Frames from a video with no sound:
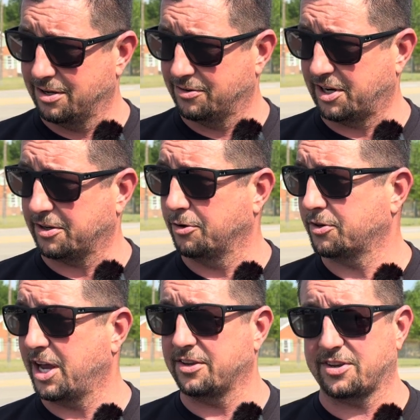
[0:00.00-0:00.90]
Check those
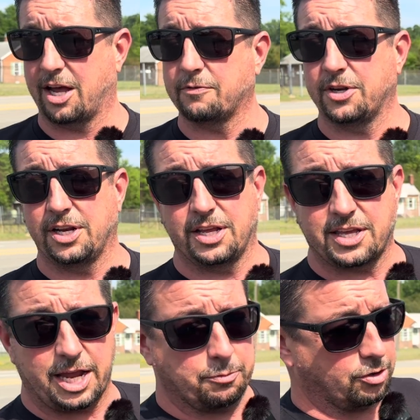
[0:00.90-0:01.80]
guys out if you need any
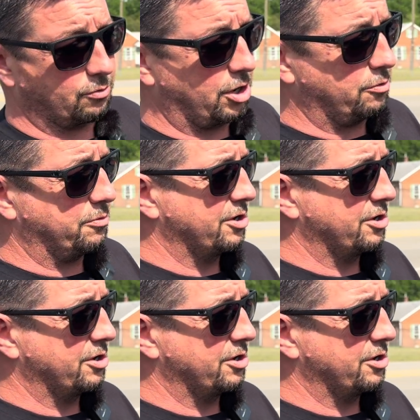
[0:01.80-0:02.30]
cable or rope.